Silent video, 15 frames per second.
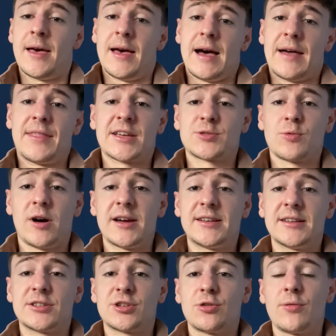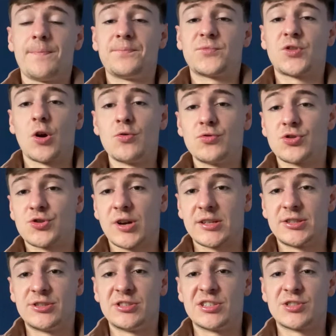And that's what I did. So don't
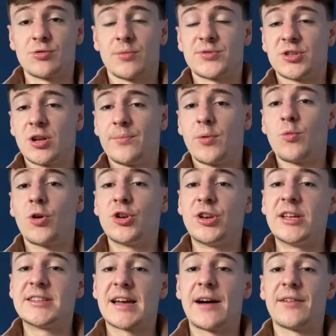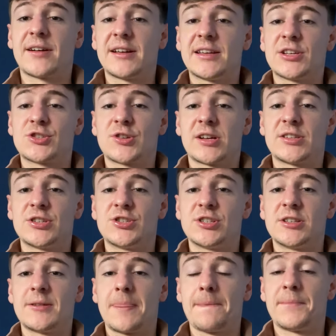strategy swap. So number one, you need to have a clear
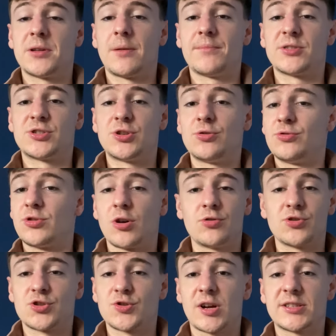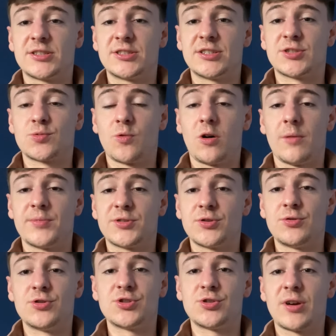strategy. But number two, don't strategy swap. As
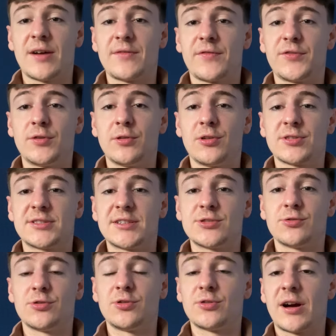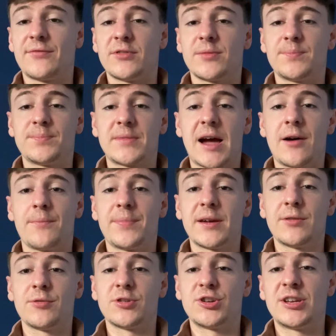soon as you have a few losses or you're having a down
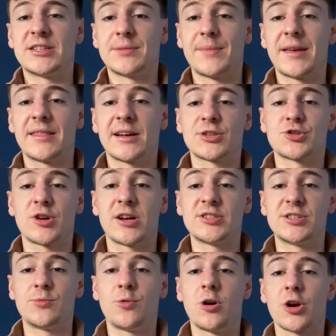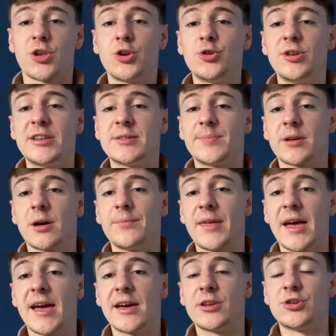period, you need to make that strategy work. You need to become the
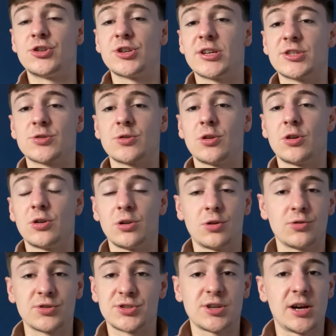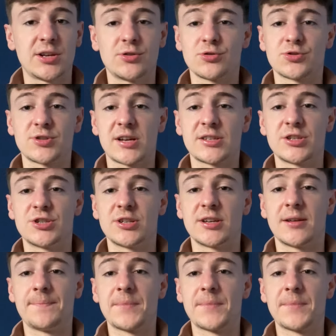edge as alongside your strategy.